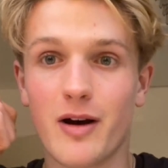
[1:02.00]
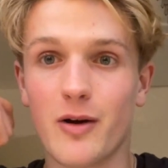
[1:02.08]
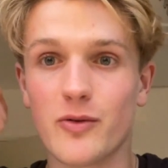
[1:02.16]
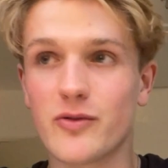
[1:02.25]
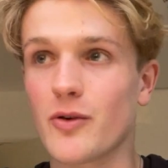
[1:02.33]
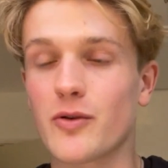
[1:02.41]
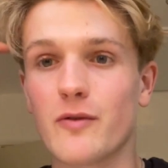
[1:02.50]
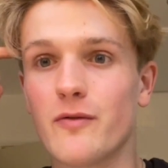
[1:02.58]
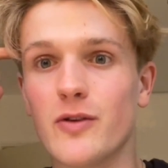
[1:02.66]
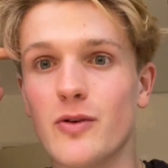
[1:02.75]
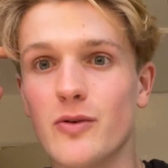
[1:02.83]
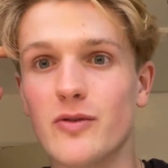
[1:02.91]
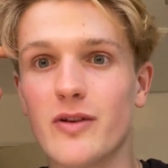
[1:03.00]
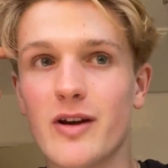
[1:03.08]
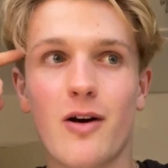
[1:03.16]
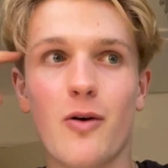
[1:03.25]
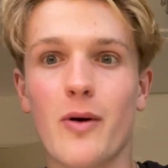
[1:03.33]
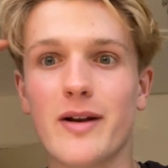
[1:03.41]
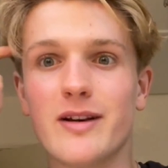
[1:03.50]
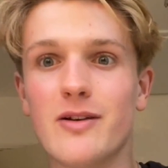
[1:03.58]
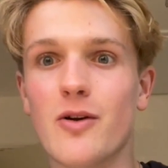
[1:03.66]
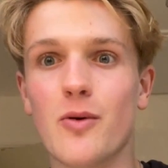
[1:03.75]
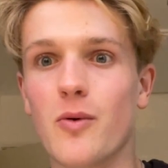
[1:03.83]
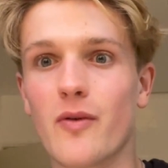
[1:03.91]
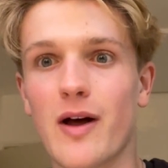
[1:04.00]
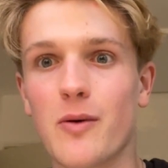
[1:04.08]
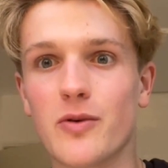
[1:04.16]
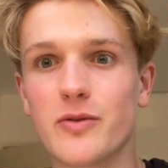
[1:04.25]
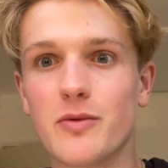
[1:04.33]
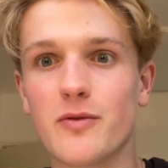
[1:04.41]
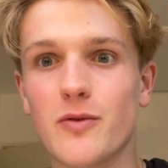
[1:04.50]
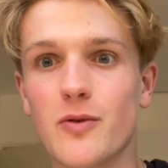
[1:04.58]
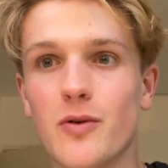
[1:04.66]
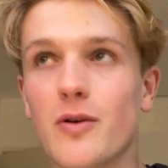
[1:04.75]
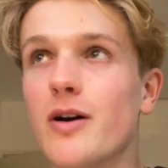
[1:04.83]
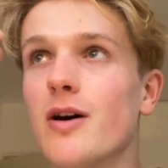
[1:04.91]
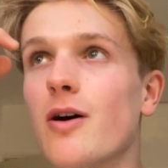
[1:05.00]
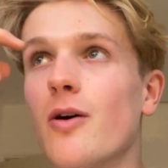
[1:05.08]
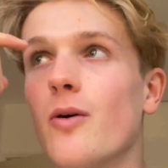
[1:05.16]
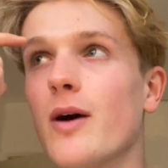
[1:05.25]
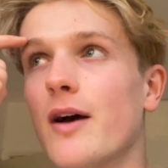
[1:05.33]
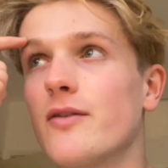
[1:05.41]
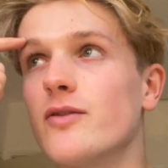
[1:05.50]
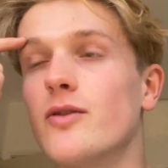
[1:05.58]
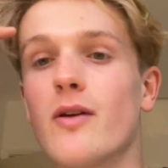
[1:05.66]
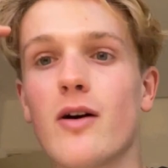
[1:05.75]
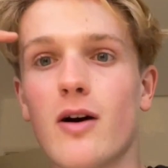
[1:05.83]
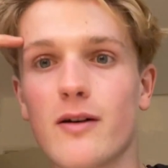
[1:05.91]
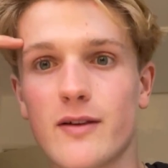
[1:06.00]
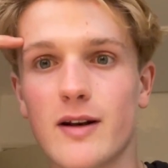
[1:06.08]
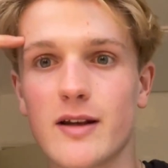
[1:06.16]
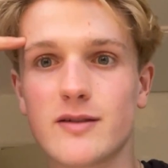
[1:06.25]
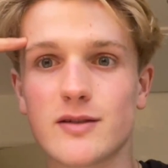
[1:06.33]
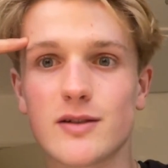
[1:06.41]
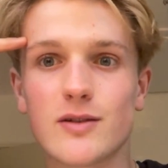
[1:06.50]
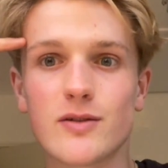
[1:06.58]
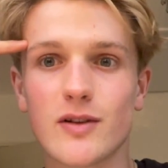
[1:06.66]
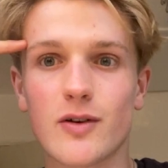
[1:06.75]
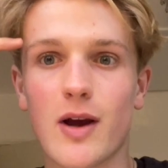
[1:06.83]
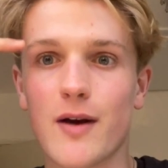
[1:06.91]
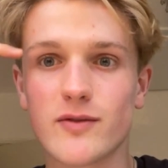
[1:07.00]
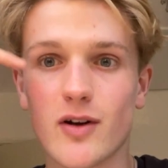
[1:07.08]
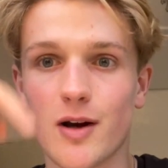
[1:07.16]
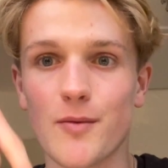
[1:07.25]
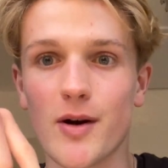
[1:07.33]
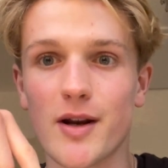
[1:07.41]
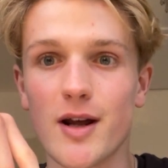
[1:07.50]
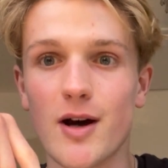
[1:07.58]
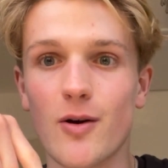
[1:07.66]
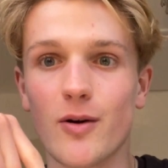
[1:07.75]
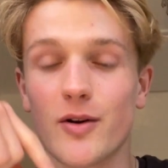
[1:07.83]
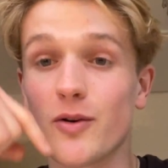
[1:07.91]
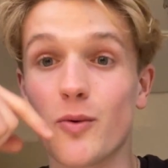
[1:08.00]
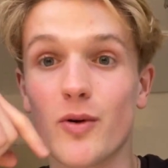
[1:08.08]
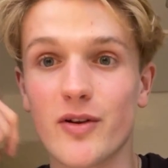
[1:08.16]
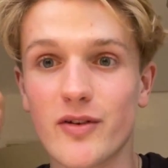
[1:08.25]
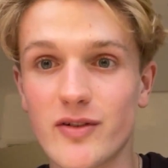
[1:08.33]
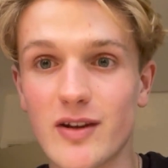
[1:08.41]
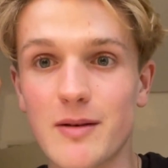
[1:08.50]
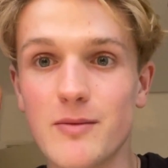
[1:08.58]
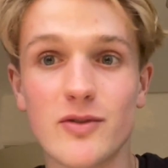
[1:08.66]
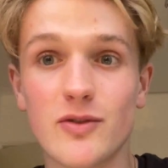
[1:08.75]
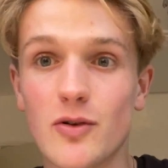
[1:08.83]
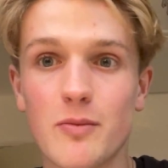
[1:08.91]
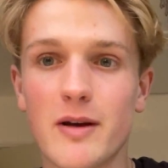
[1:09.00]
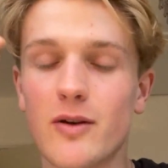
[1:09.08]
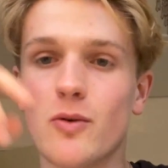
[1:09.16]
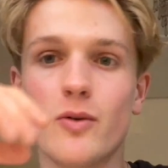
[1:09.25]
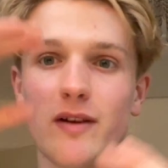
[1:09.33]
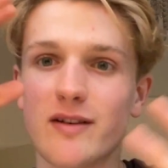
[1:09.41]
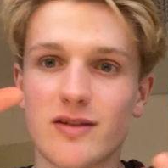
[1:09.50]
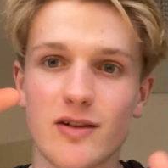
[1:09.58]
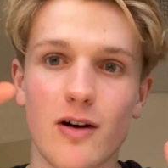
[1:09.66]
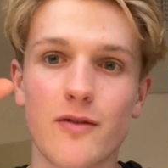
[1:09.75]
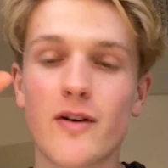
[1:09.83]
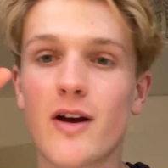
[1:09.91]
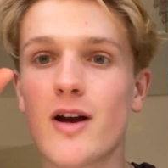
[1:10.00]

I was so confused, oh I didn't know what that was before oh, I have to do it after lesson because I don't have time right now and I don't want to seem stupid, all these stuff.